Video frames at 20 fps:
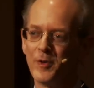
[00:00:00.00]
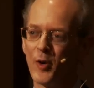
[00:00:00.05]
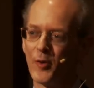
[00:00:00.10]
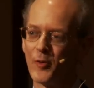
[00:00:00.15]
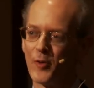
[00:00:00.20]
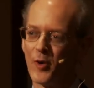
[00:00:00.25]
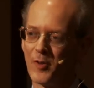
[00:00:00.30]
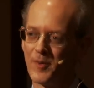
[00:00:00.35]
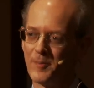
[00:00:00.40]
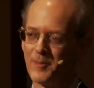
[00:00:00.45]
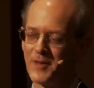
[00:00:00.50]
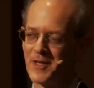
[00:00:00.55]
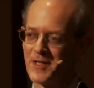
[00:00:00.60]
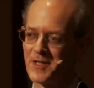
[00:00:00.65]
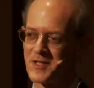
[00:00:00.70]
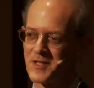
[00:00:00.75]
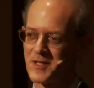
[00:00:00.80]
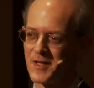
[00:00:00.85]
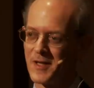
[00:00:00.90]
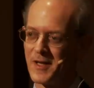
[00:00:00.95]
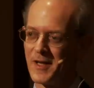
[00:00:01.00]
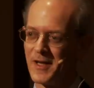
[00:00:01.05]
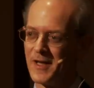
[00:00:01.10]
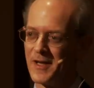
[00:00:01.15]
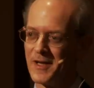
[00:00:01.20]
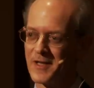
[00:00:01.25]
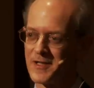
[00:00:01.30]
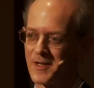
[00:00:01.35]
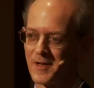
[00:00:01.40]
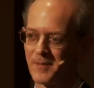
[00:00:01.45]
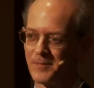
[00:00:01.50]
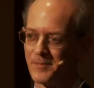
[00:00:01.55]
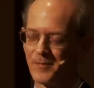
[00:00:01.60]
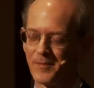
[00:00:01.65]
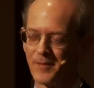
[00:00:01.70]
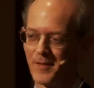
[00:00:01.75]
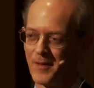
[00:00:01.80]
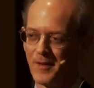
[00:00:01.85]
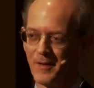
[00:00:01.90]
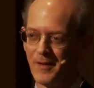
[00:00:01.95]
don't know the piece, it is an
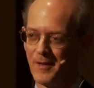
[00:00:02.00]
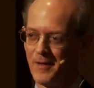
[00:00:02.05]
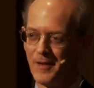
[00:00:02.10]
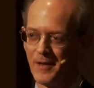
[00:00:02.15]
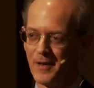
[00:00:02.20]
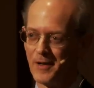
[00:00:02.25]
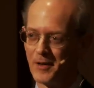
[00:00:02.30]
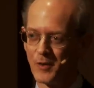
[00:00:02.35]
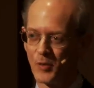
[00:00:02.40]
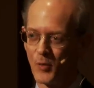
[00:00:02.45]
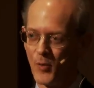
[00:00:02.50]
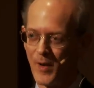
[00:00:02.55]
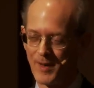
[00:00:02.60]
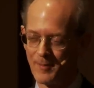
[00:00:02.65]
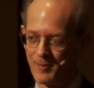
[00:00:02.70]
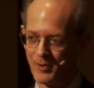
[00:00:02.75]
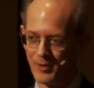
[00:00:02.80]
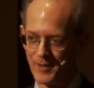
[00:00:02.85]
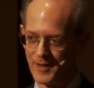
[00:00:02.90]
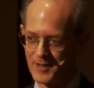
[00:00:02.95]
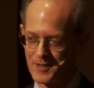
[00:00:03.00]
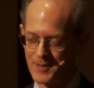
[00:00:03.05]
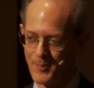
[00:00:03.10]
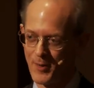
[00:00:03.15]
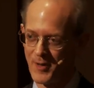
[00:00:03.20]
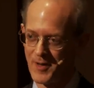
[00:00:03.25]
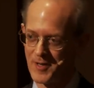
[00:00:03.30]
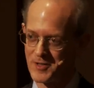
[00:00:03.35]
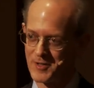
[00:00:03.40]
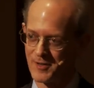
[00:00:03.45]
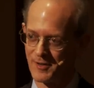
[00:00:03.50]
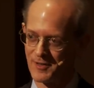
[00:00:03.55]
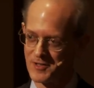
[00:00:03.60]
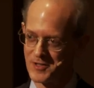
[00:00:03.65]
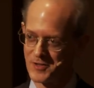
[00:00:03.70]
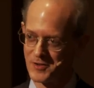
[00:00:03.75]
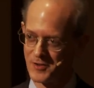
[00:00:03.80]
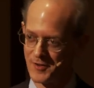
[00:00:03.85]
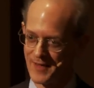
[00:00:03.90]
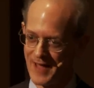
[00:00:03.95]
incredible experience to
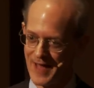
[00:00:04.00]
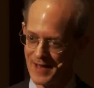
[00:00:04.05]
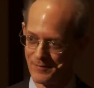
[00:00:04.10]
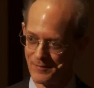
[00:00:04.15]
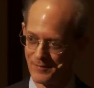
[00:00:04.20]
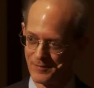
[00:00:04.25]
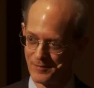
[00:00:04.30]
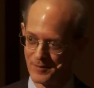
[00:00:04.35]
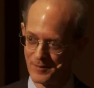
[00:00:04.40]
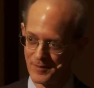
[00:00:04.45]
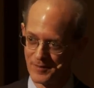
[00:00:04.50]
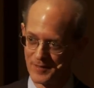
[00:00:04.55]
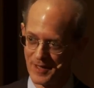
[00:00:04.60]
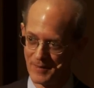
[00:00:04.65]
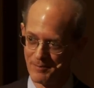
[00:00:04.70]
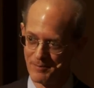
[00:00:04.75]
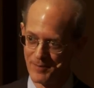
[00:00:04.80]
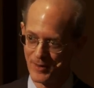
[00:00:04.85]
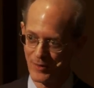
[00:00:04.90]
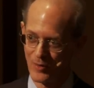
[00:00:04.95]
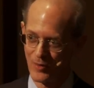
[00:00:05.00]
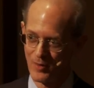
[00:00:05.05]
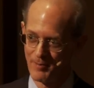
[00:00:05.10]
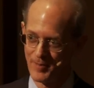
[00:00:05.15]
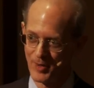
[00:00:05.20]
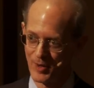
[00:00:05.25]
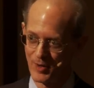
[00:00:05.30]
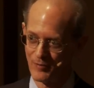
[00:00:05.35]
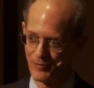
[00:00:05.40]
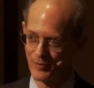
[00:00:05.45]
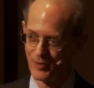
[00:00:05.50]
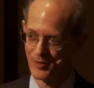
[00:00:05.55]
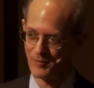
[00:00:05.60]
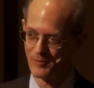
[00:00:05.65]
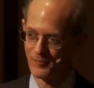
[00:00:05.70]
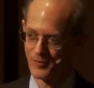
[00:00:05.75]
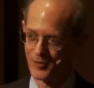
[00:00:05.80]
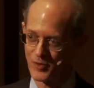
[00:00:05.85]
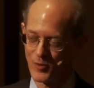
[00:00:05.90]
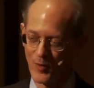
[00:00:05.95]
listen to that get bigger and bigger for,
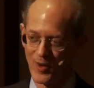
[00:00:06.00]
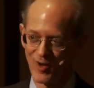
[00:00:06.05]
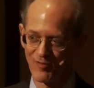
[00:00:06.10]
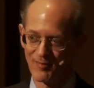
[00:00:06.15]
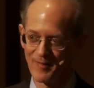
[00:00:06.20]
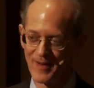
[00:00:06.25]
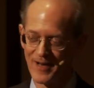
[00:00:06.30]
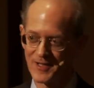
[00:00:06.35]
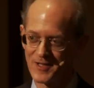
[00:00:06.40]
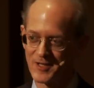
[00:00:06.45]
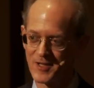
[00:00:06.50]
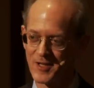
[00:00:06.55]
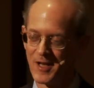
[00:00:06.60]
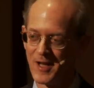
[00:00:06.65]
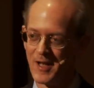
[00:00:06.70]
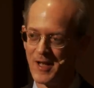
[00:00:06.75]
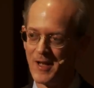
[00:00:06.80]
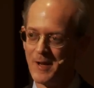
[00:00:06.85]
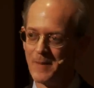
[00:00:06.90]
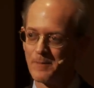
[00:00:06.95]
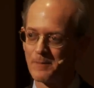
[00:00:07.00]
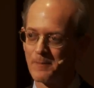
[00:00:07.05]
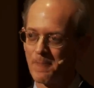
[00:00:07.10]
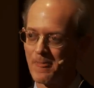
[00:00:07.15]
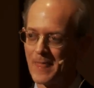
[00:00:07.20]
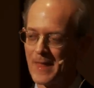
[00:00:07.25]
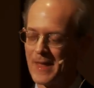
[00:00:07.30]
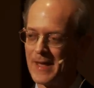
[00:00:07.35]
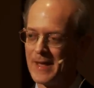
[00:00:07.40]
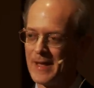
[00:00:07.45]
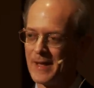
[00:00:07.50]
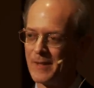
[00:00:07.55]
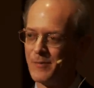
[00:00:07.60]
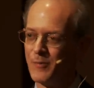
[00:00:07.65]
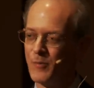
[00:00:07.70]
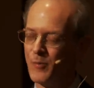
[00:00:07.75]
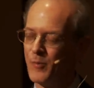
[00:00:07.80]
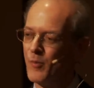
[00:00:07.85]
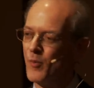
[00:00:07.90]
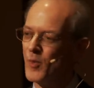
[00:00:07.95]
for 12 minutes.
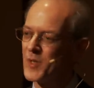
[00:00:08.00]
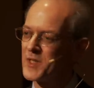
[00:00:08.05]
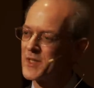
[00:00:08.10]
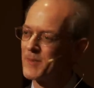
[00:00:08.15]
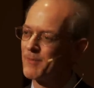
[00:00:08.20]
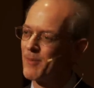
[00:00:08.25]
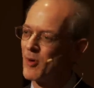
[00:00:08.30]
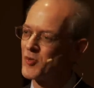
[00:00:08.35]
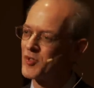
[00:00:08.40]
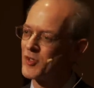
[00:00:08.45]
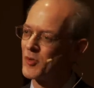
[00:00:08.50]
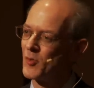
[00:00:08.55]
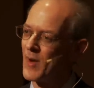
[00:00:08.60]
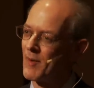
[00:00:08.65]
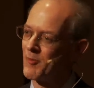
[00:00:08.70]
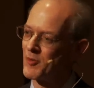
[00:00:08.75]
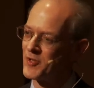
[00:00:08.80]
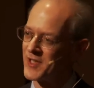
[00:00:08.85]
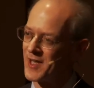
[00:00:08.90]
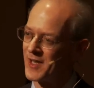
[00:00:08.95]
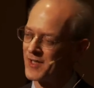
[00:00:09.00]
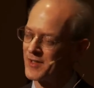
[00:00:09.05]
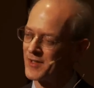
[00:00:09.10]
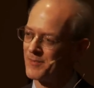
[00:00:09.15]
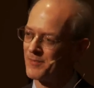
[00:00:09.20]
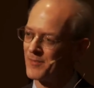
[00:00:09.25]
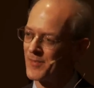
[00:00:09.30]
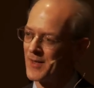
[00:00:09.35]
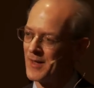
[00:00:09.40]
It was supposed to represent